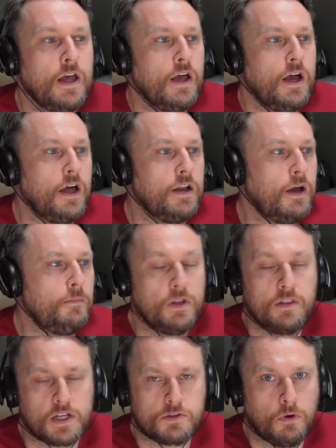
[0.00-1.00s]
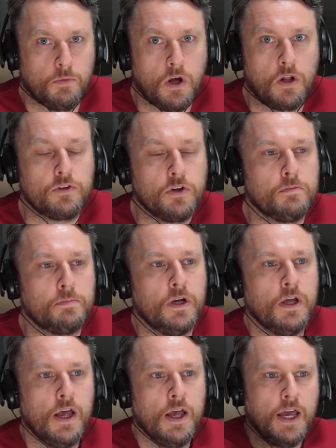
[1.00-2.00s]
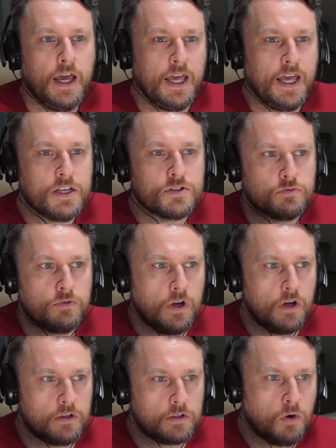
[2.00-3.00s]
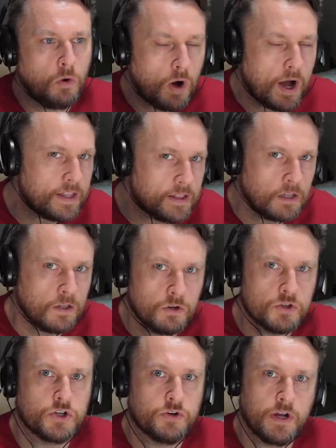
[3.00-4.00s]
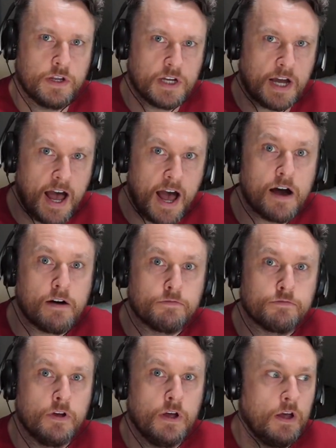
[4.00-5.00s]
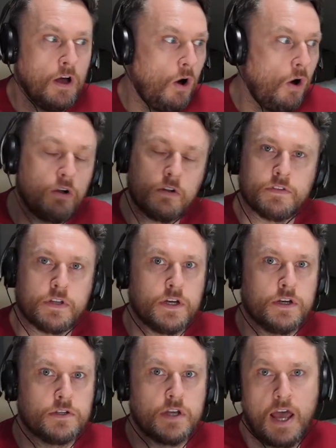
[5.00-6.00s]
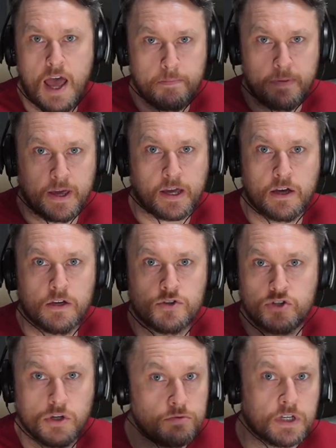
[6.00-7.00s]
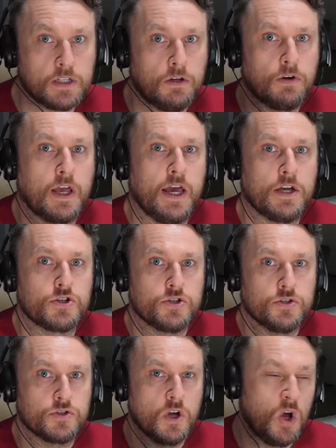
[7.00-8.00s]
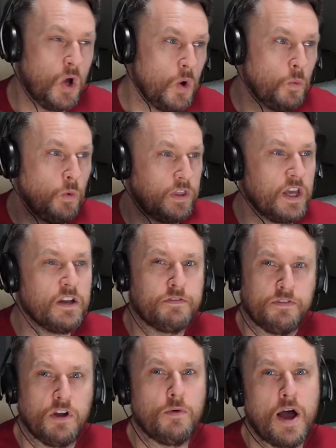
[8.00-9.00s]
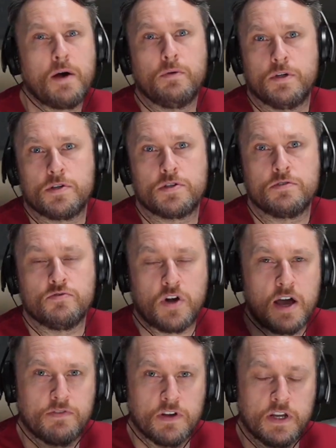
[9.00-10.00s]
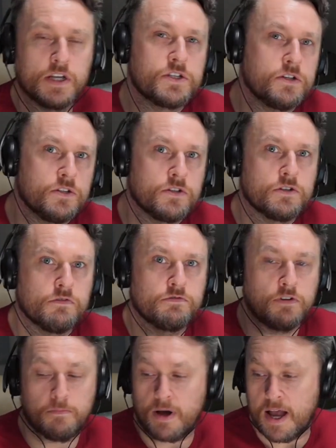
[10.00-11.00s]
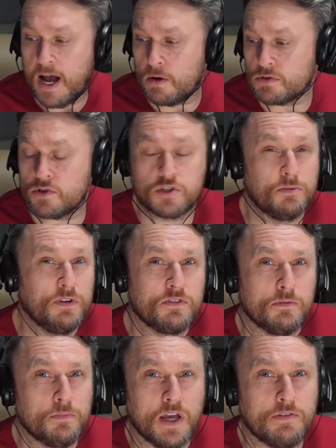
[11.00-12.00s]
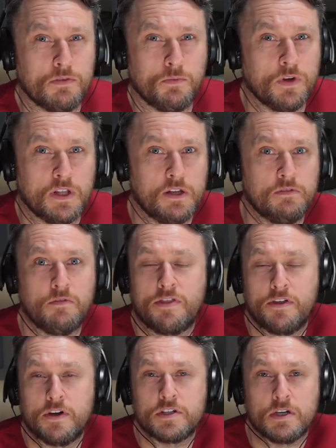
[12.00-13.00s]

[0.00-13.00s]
And I mean, that's what we all do, but it is quite the luxury to have all of these epic shooting locations within a few hours driving distance from my house, some of them even within 30